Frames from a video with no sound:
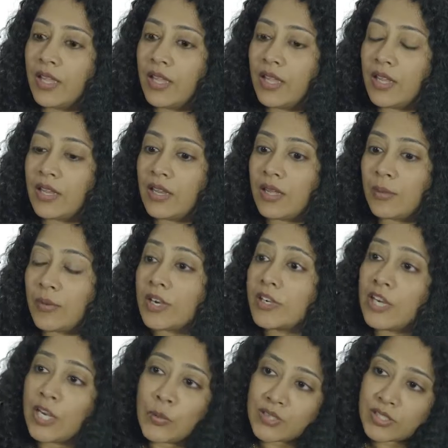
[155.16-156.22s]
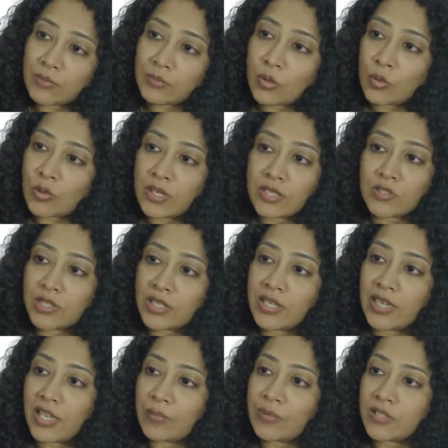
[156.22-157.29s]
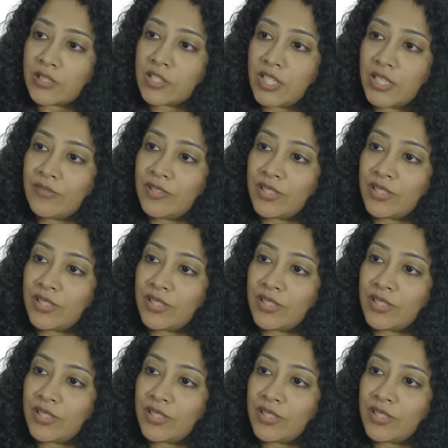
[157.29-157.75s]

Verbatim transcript: and uh, partnering with SumTotal has really helped us achieve